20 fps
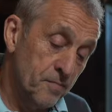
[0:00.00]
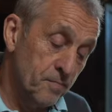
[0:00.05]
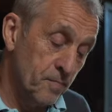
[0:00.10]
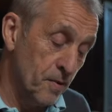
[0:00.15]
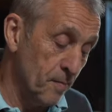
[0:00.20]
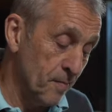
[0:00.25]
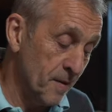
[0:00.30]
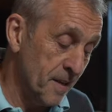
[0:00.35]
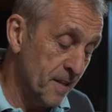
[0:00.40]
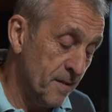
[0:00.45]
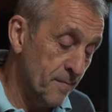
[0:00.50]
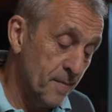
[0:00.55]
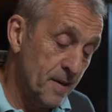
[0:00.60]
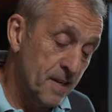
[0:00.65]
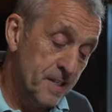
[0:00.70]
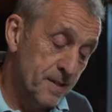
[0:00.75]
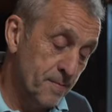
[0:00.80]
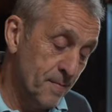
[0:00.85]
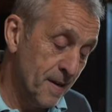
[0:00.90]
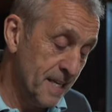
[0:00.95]
probably the
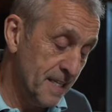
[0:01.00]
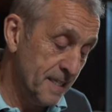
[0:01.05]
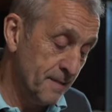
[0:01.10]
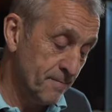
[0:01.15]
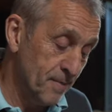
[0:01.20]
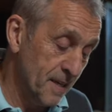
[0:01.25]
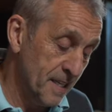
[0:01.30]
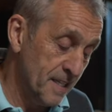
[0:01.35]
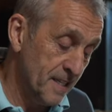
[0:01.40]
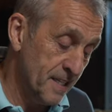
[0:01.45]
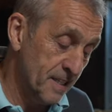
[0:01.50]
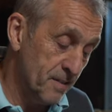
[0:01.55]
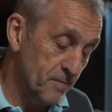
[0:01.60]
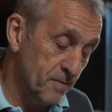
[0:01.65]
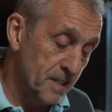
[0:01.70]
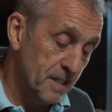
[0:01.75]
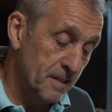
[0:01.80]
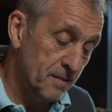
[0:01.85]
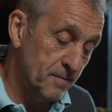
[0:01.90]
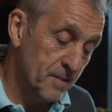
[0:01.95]
most amazing place in the
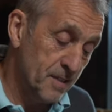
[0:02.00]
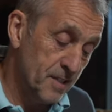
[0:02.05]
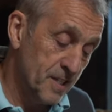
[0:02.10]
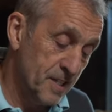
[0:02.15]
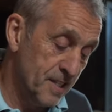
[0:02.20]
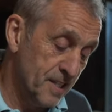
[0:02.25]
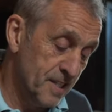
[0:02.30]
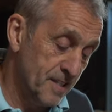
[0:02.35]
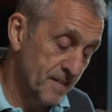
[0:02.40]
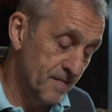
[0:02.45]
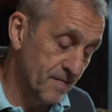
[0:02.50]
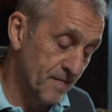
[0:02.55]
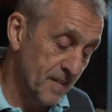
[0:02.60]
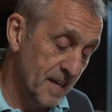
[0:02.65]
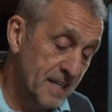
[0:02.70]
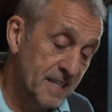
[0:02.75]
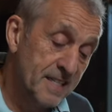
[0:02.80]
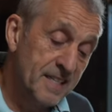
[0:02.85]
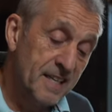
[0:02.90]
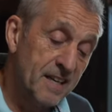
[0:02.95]
world, which is
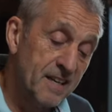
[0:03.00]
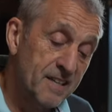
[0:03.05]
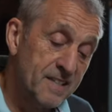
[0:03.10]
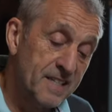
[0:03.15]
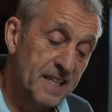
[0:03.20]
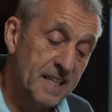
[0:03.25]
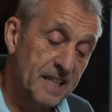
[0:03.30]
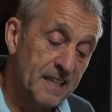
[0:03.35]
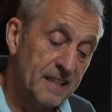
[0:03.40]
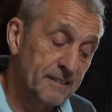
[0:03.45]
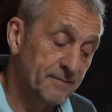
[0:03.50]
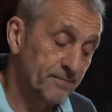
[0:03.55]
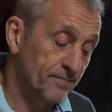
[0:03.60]
Antarctica.